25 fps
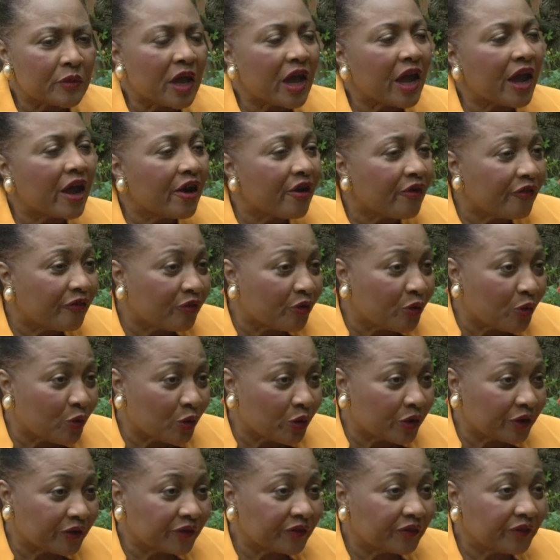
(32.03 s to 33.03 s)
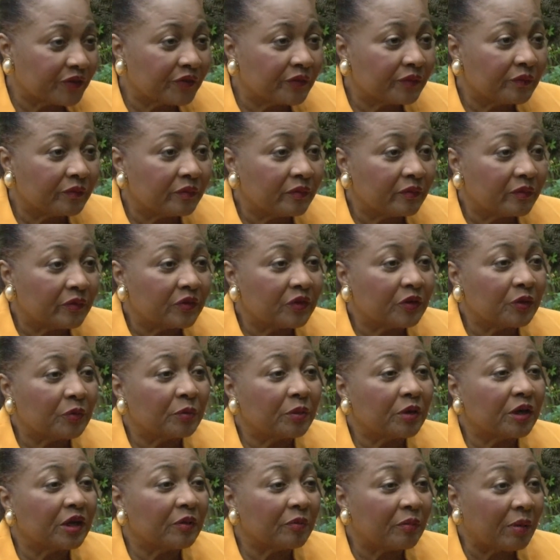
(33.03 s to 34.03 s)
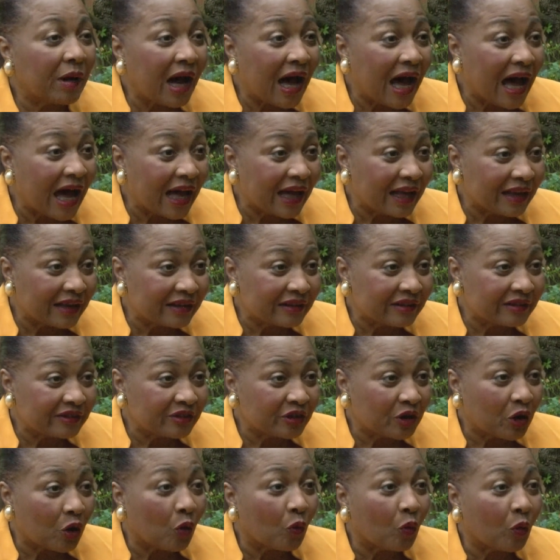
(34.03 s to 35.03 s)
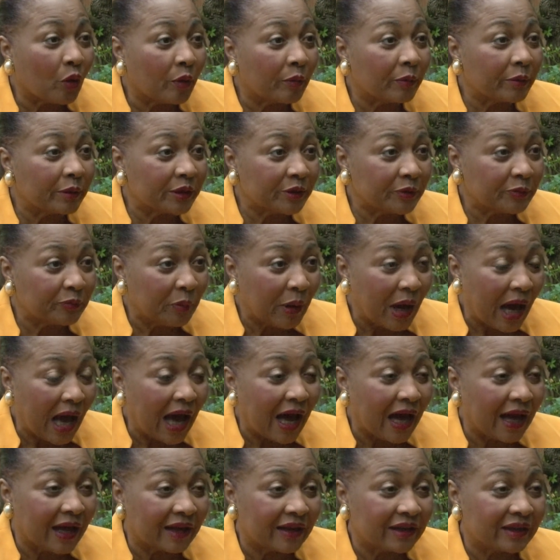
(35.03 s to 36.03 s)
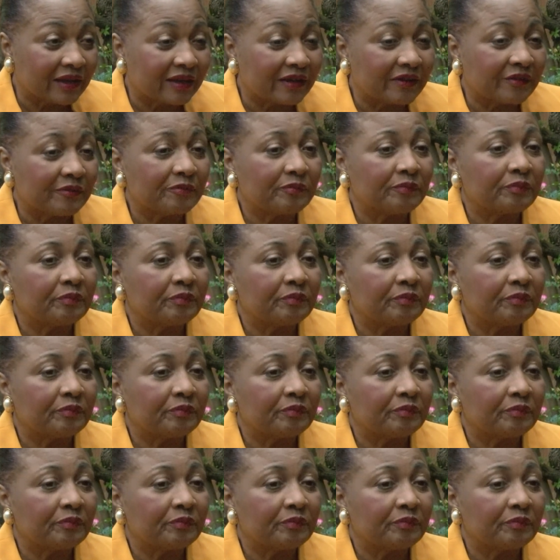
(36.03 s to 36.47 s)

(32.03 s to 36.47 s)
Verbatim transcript: Air Force, to be a pilot, a woman pilot.